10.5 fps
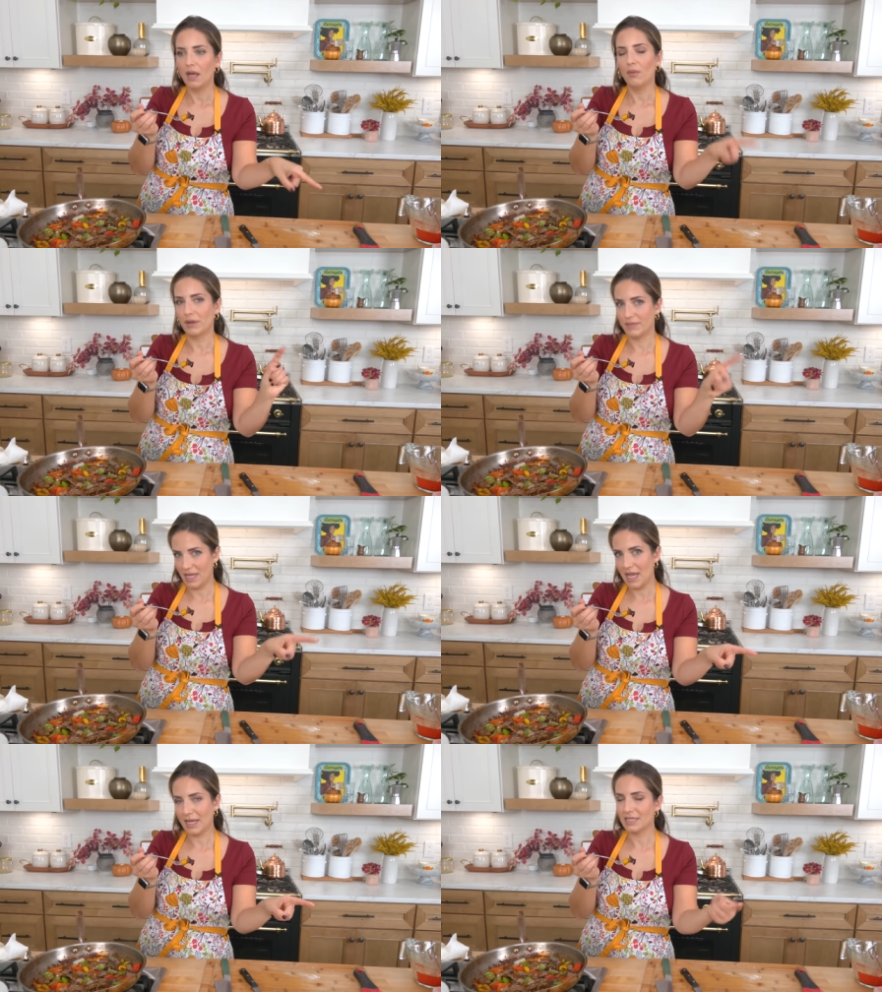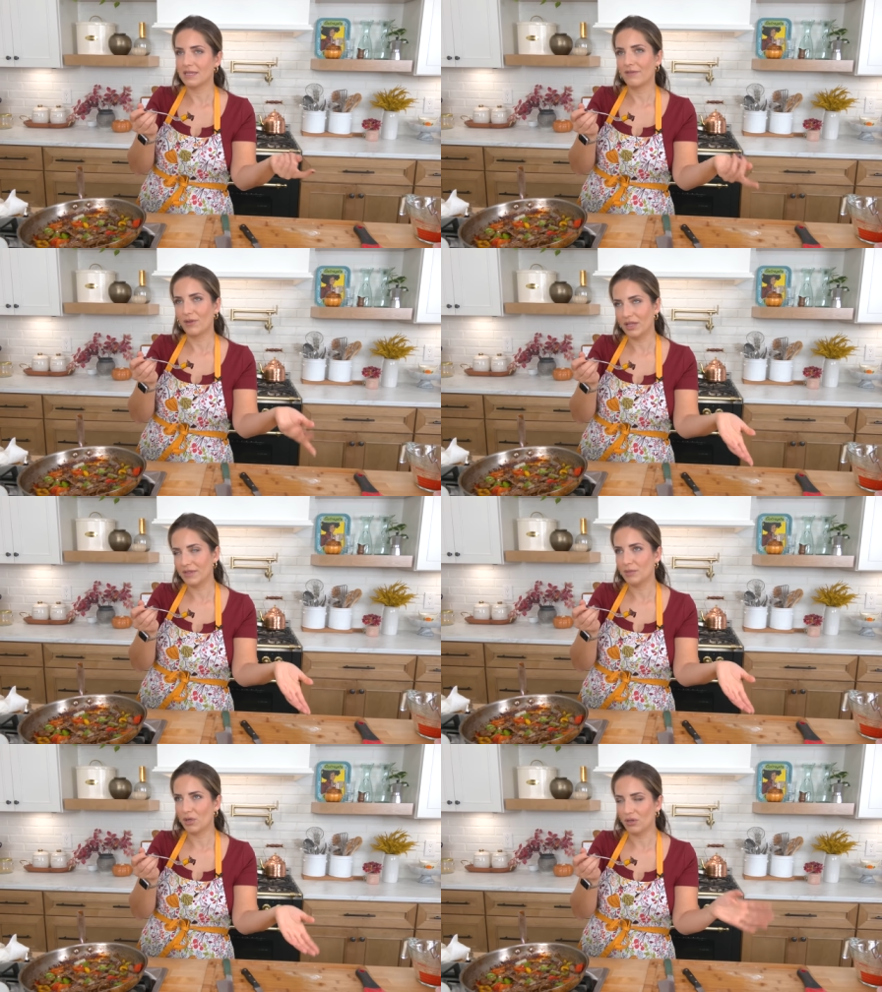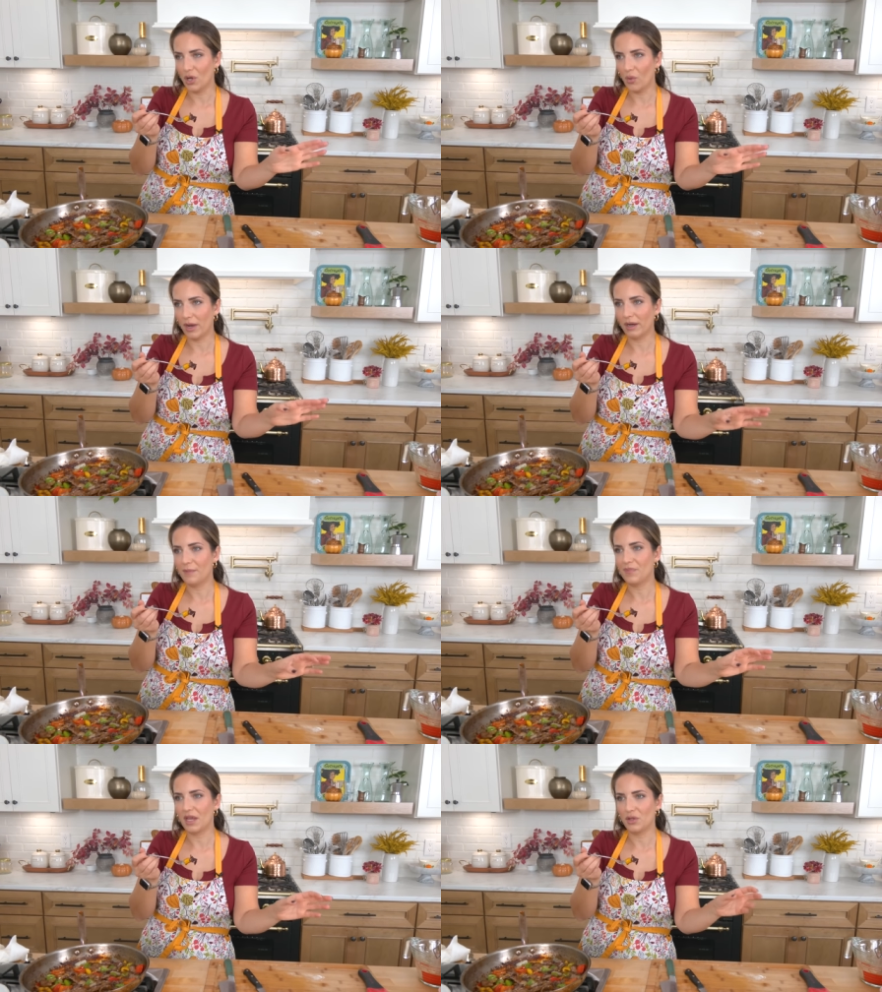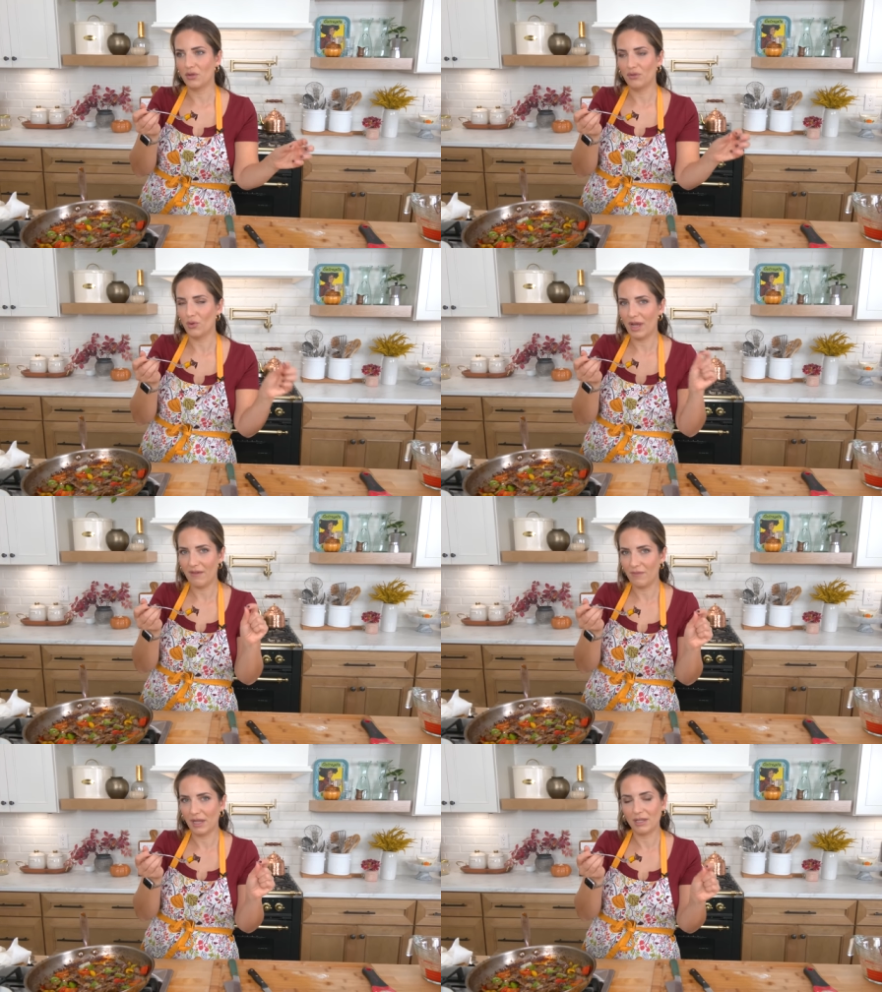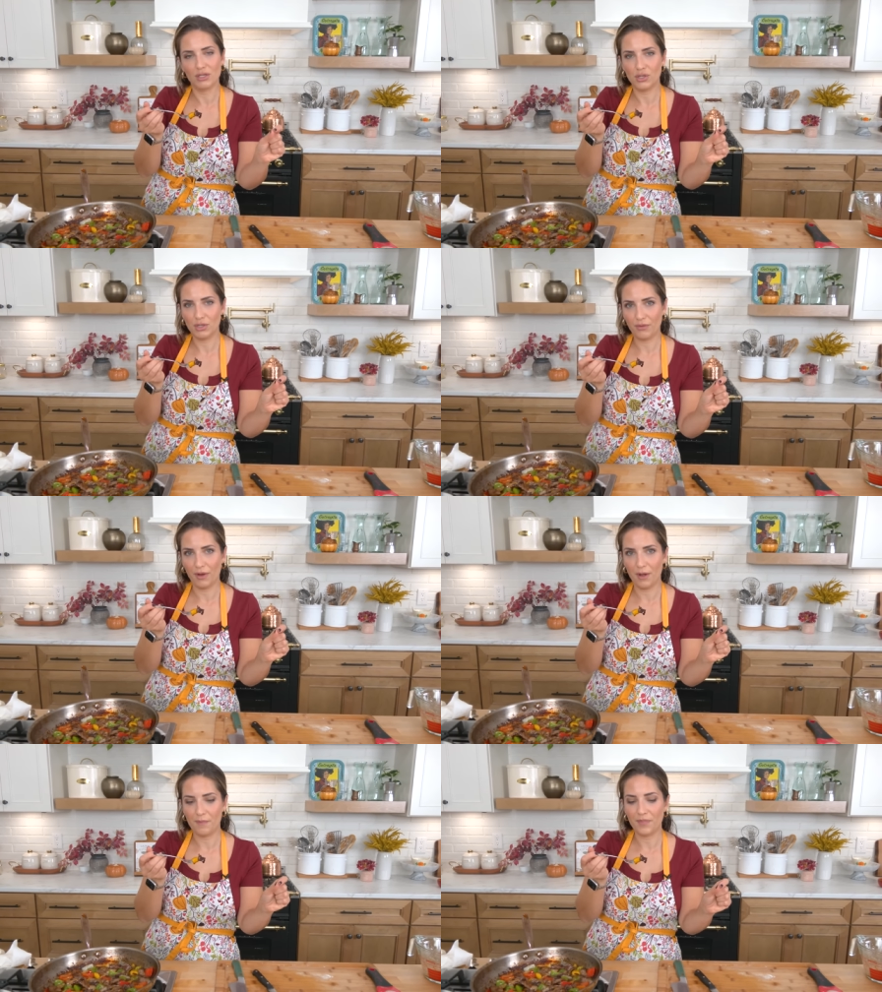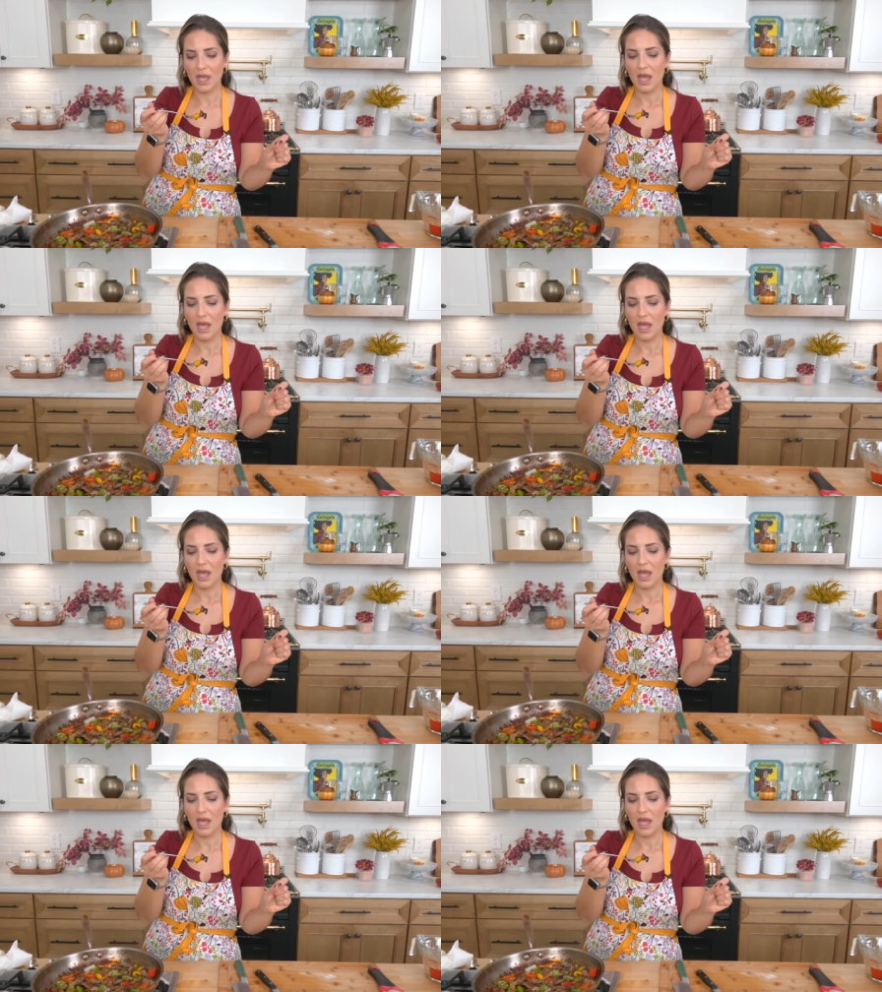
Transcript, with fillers: What I'm saying is, is if you live in the middle of nowhere and you don't have many to choose from,